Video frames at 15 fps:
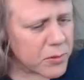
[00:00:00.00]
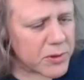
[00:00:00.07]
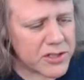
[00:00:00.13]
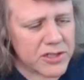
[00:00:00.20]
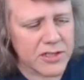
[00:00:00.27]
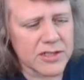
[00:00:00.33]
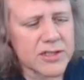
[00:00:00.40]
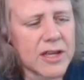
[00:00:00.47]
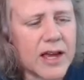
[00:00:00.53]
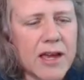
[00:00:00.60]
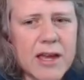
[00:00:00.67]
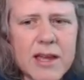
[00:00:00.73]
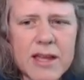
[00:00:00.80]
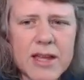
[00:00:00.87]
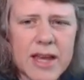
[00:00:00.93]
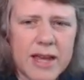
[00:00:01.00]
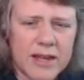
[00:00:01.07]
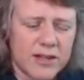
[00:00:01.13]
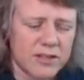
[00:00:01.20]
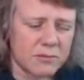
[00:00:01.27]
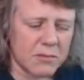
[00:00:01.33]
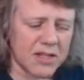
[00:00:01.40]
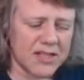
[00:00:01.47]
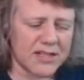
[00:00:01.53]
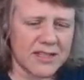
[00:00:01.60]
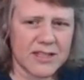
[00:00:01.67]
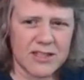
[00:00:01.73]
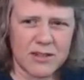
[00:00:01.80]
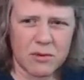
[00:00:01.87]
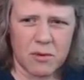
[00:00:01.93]
which is uh, and just mix
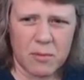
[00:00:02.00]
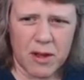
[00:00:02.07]
this in with